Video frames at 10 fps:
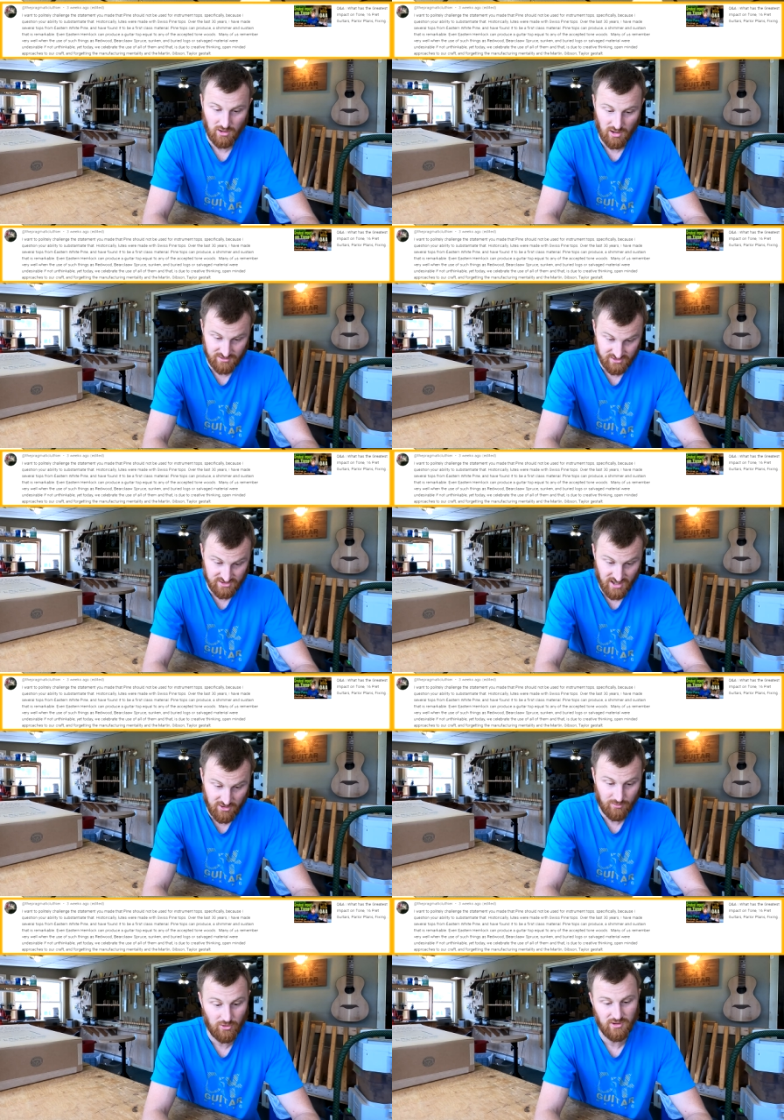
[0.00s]

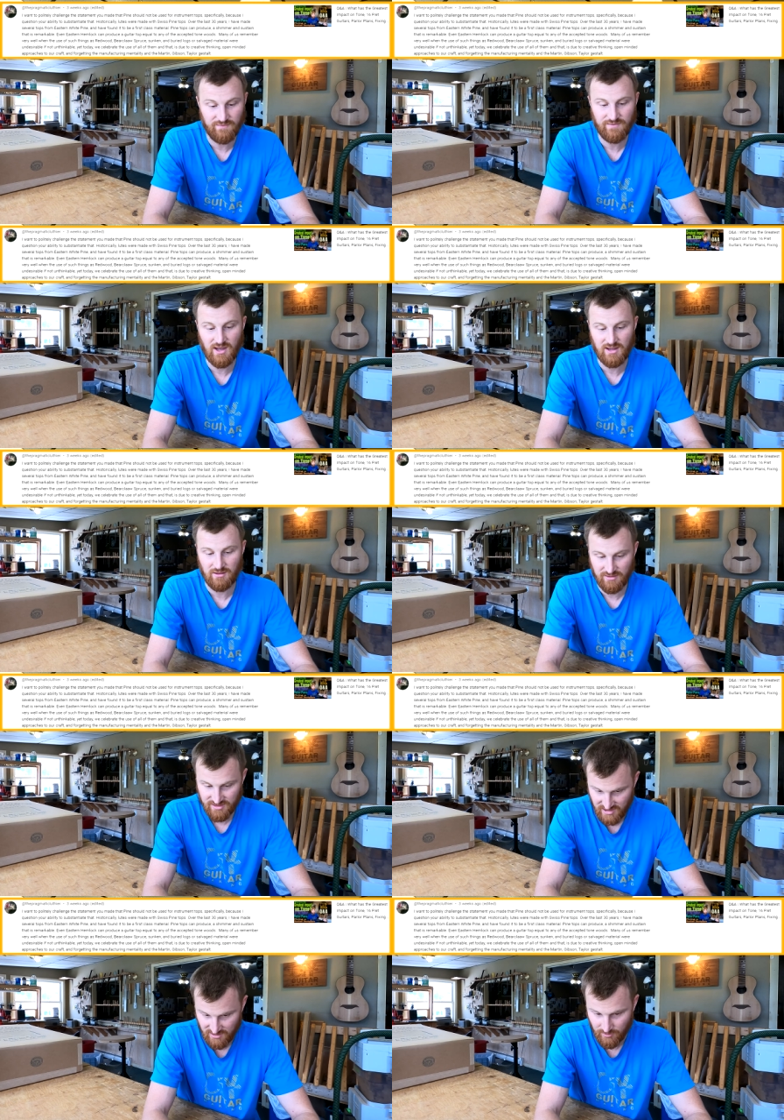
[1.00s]
undesirable, if not
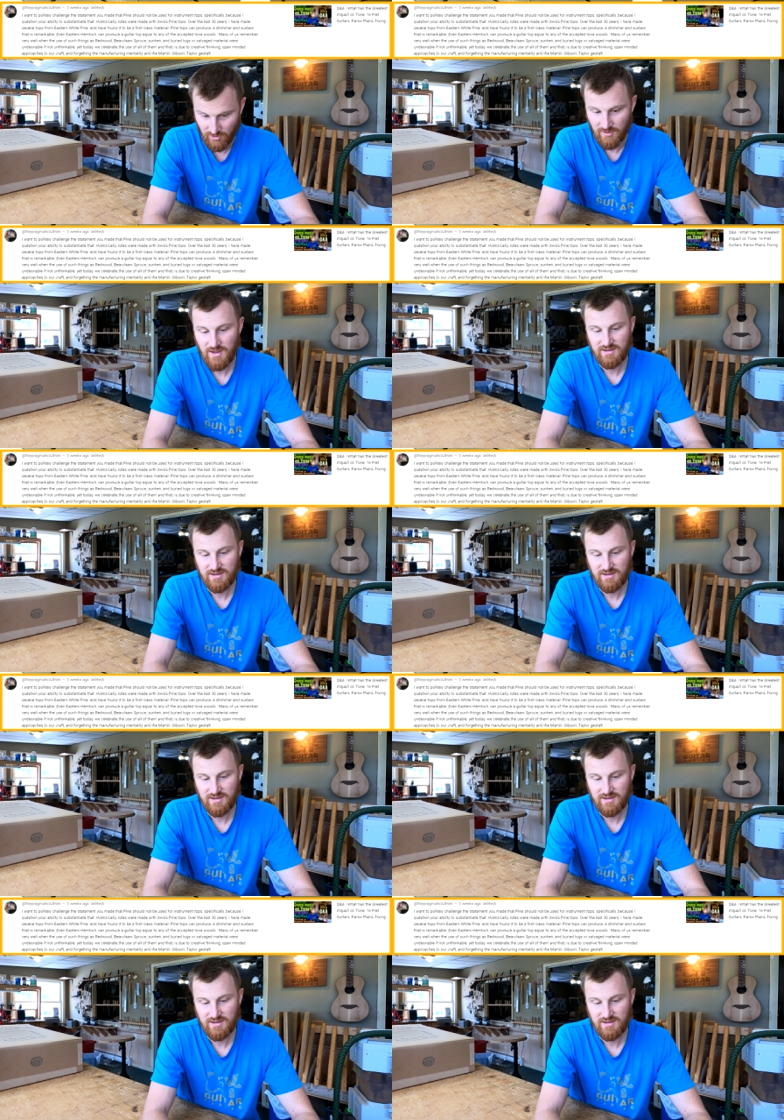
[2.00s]
unthinkable,